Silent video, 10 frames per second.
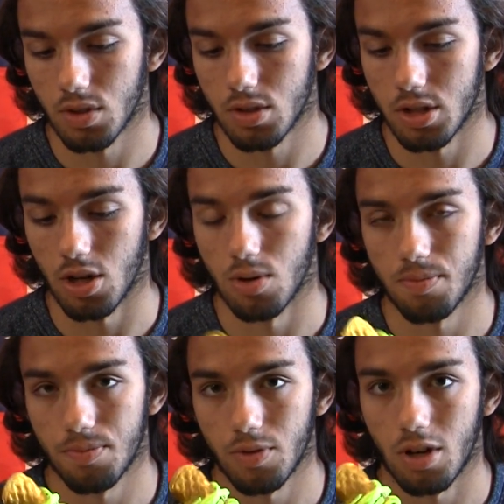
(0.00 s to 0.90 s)
So
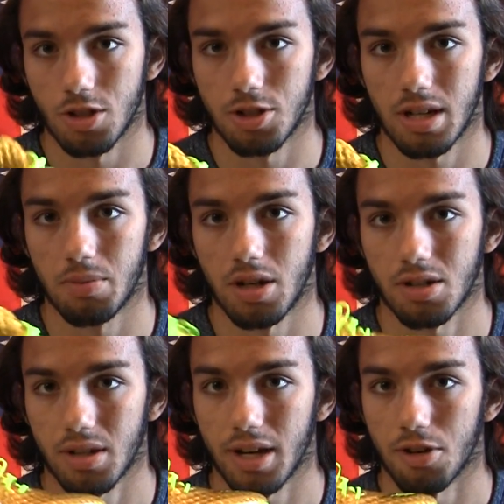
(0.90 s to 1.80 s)
$110,
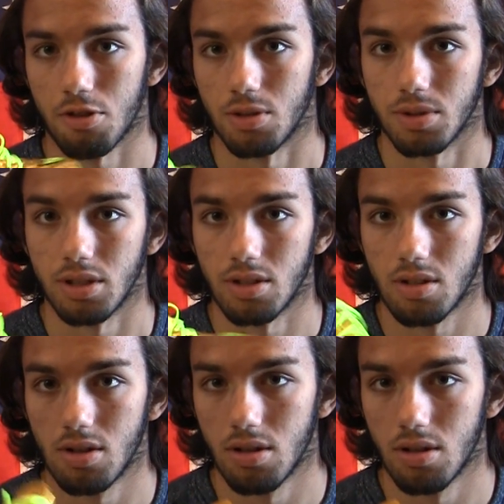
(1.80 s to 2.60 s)
you can't go wrong with these.